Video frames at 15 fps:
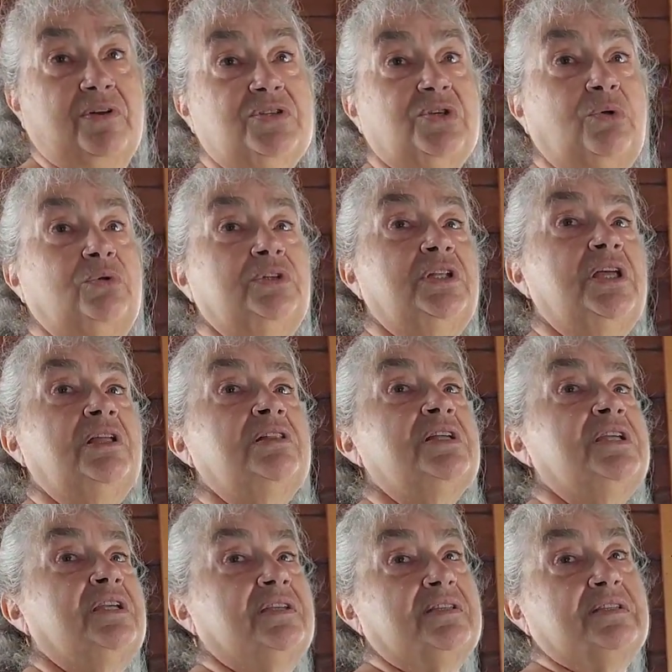So
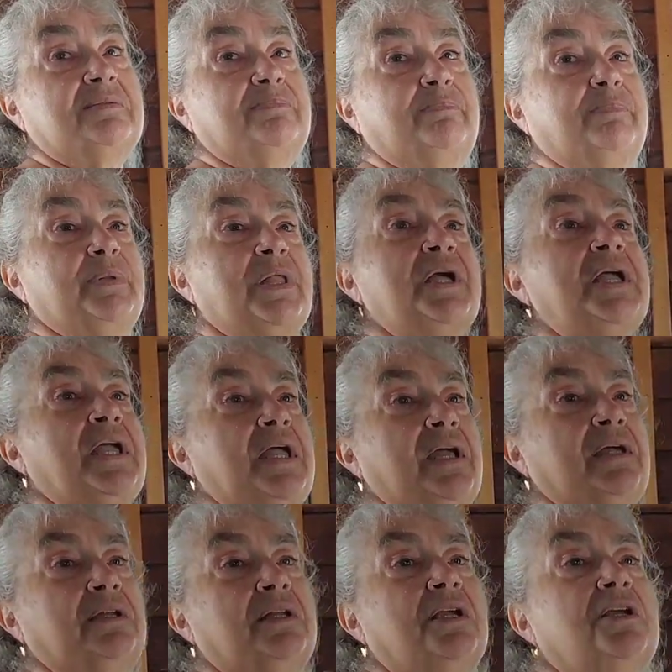Lilian's
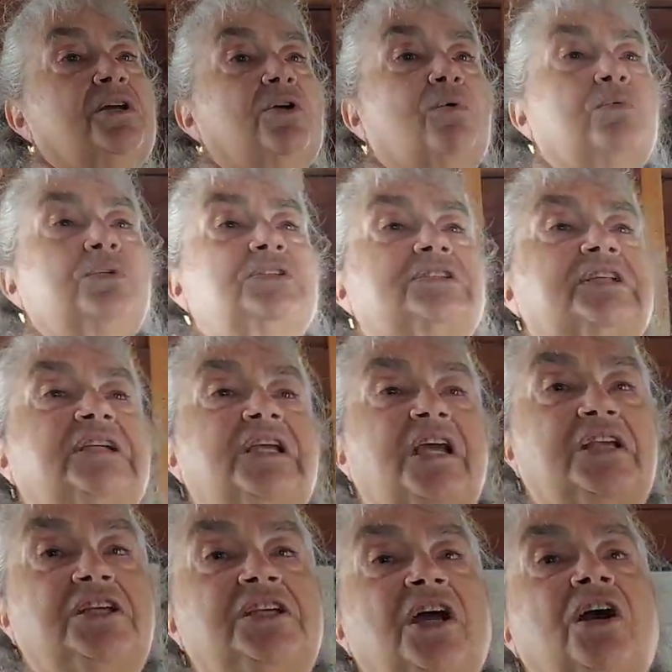plan was to
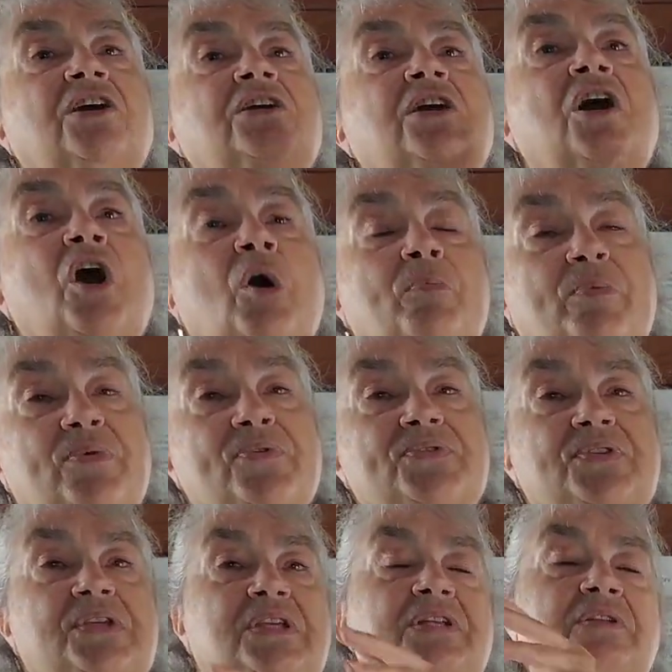get young
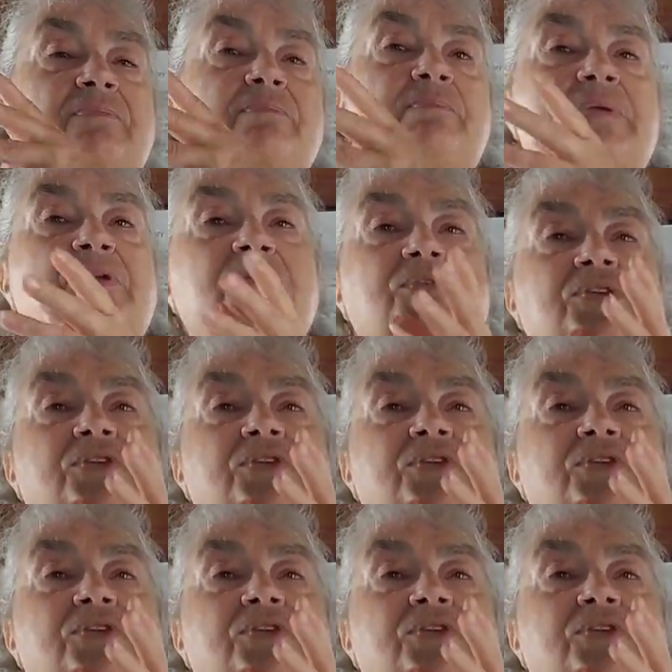couples and build